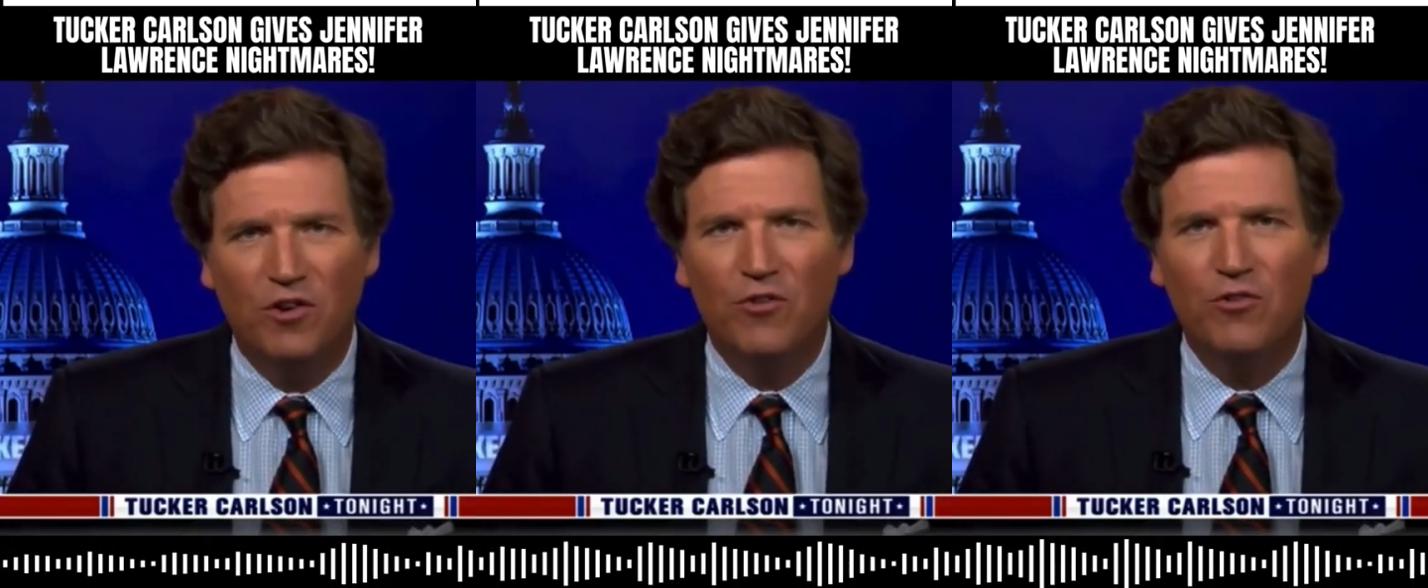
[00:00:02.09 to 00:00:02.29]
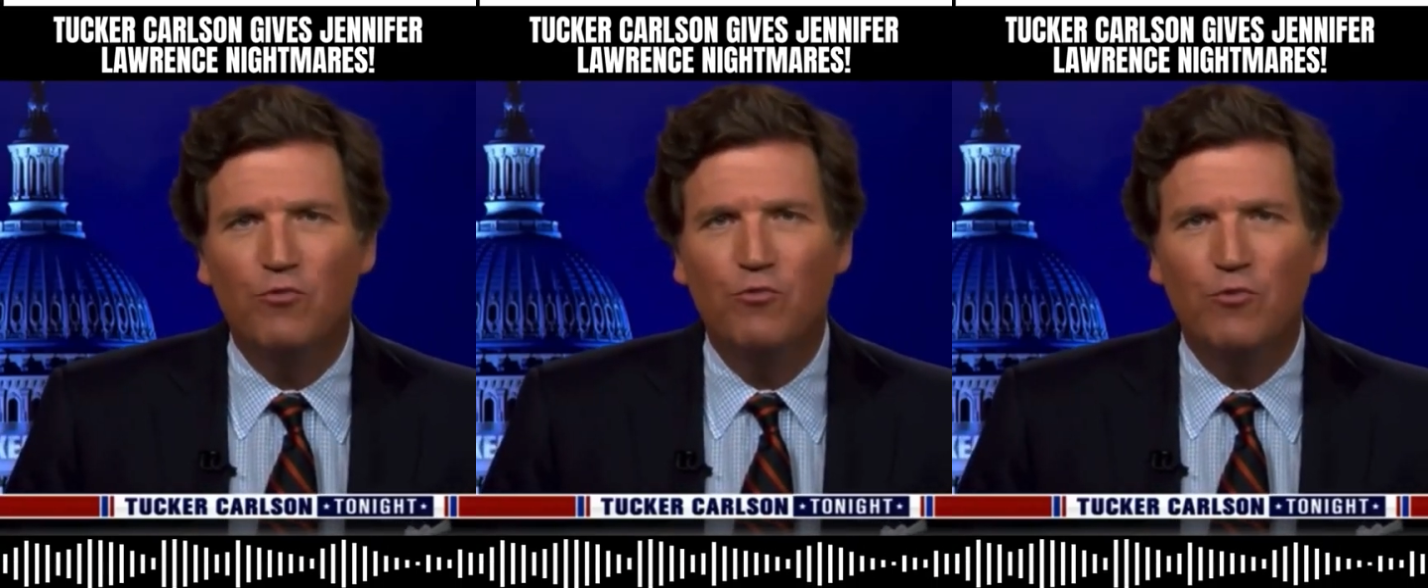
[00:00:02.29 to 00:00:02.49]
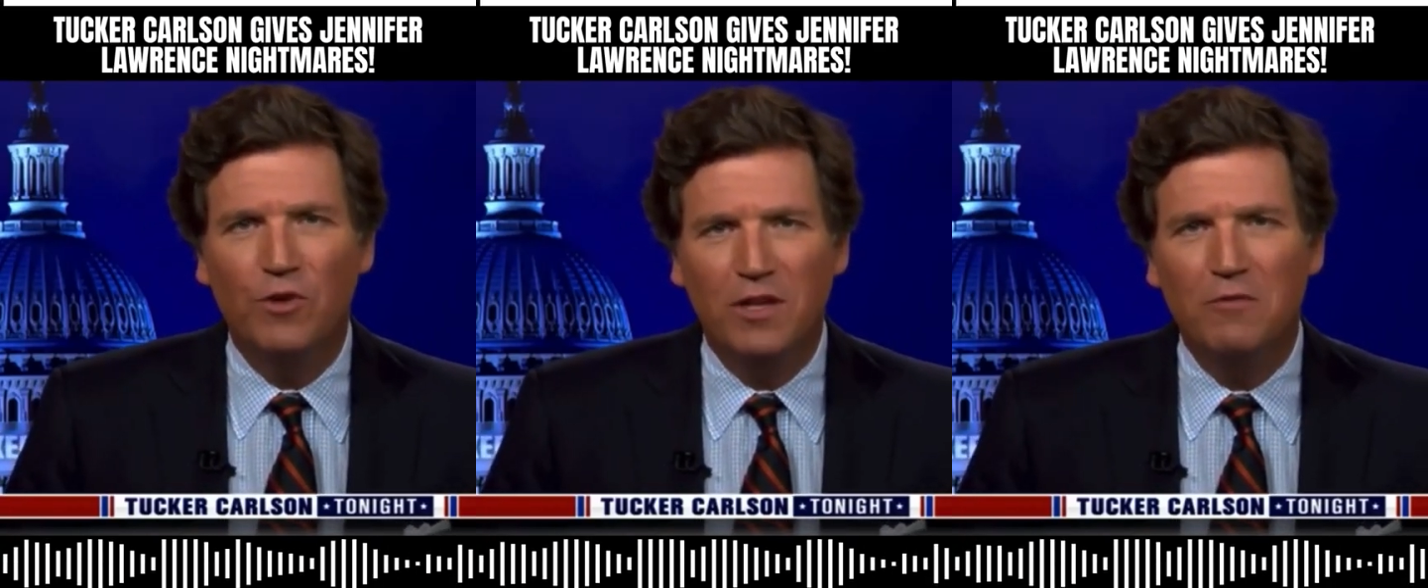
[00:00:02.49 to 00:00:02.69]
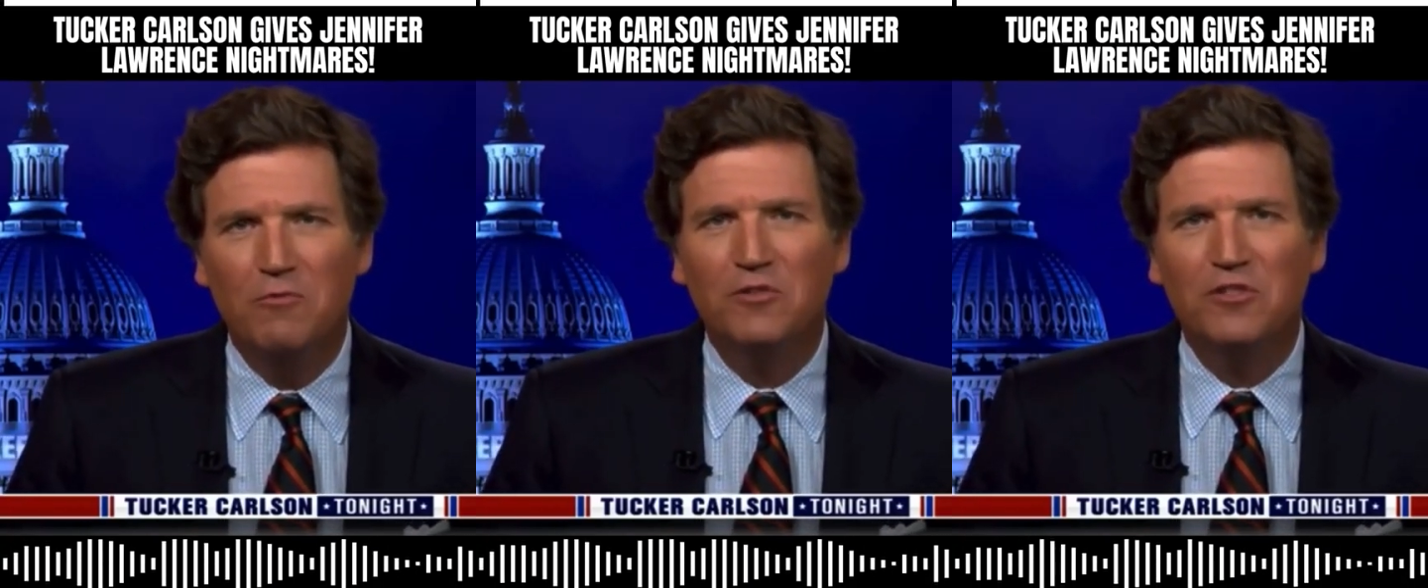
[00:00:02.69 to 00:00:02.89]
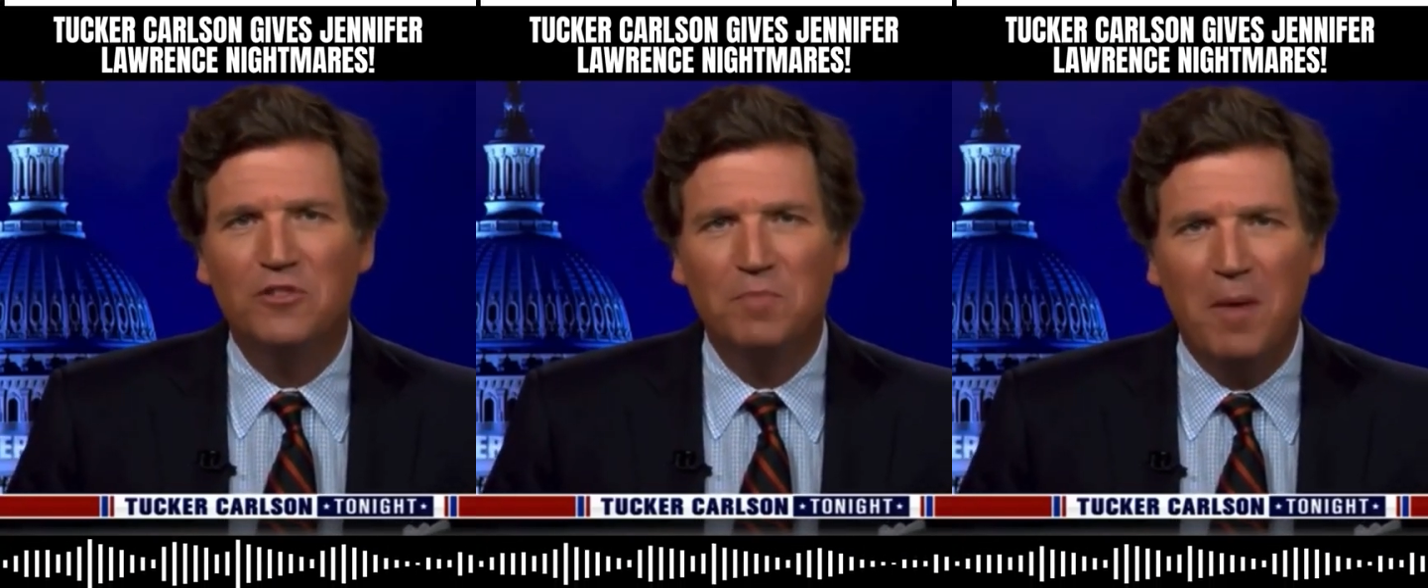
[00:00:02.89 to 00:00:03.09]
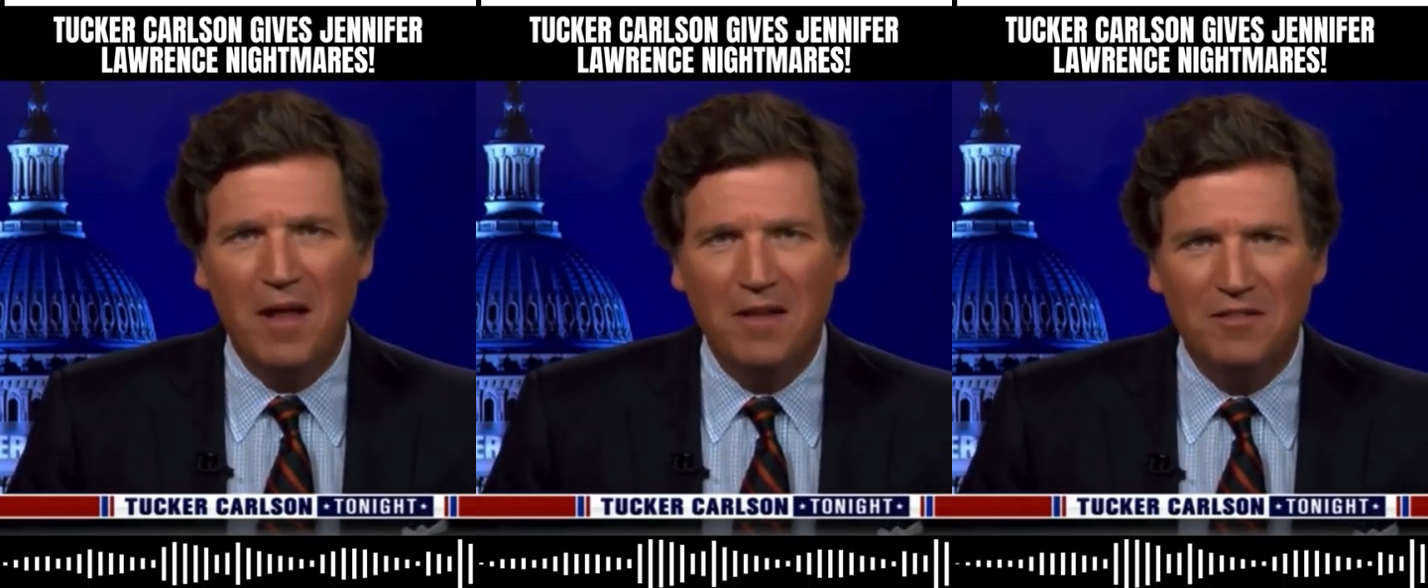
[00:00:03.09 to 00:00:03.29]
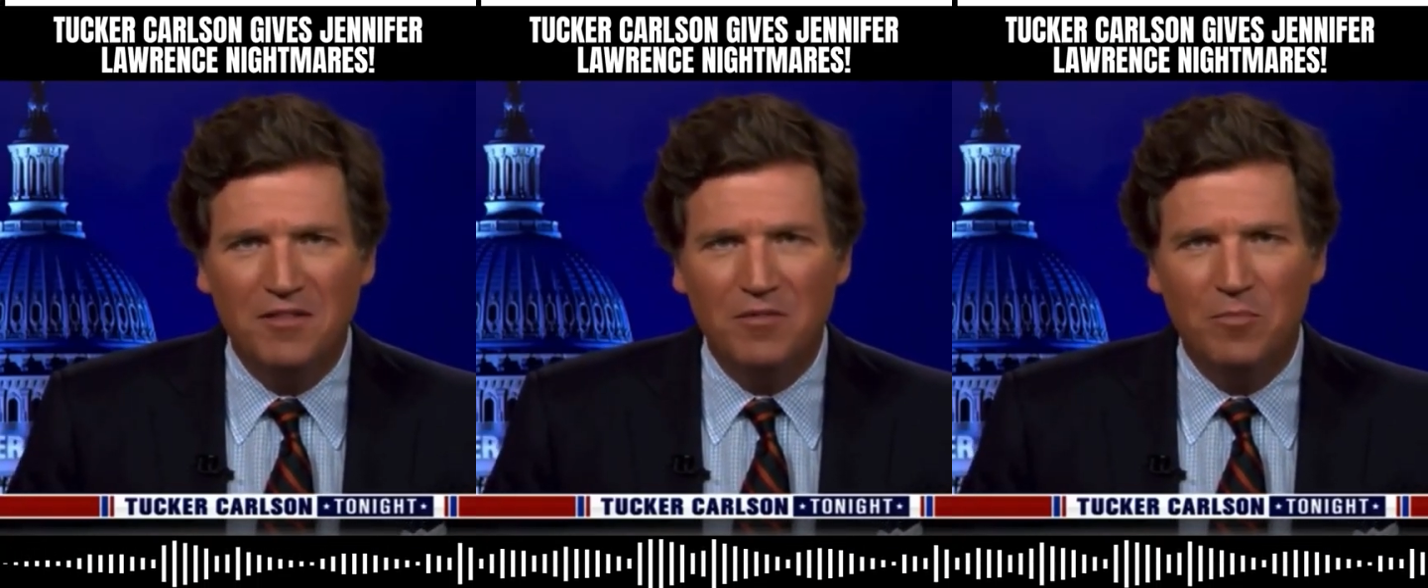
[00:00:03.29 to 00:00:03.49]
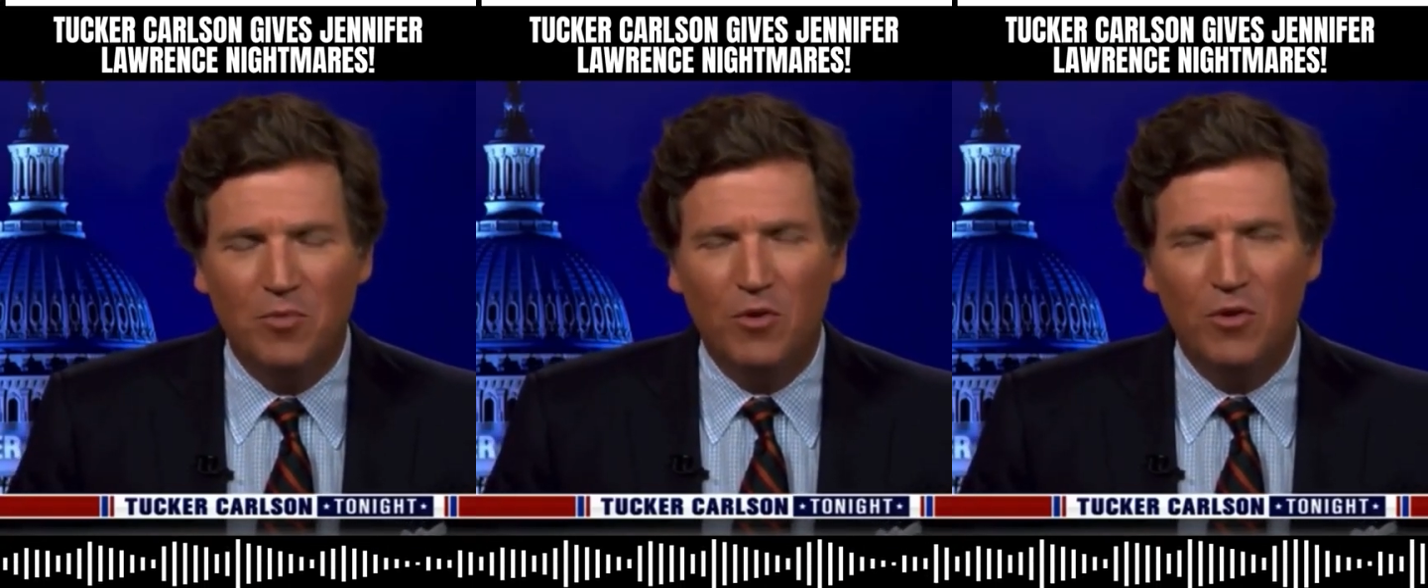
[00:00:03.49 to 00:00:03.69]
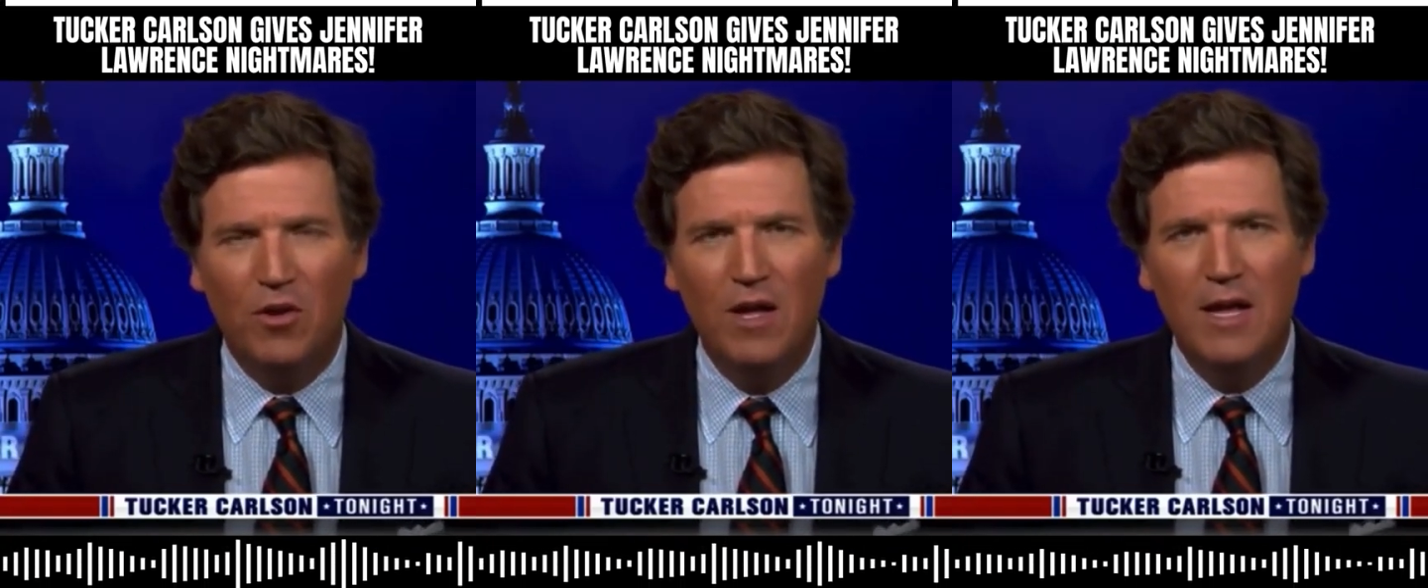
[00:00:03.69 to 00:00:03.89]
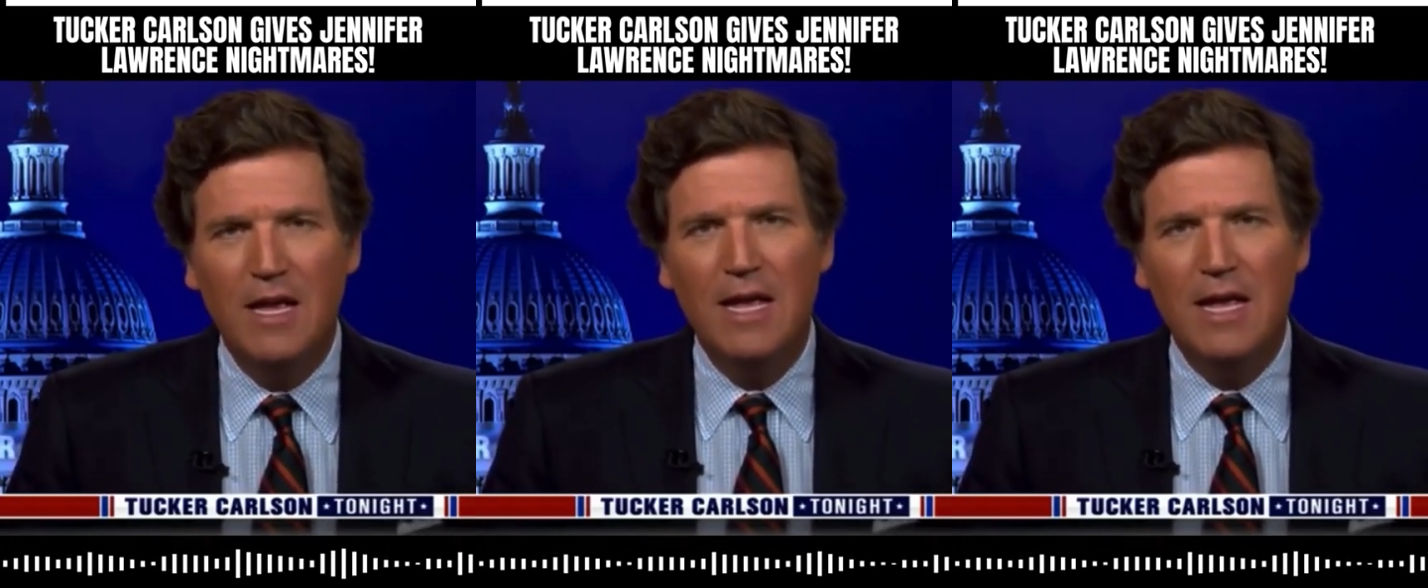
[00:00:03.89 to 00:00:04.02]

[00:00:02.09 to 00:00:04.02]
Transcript: Are you really responsible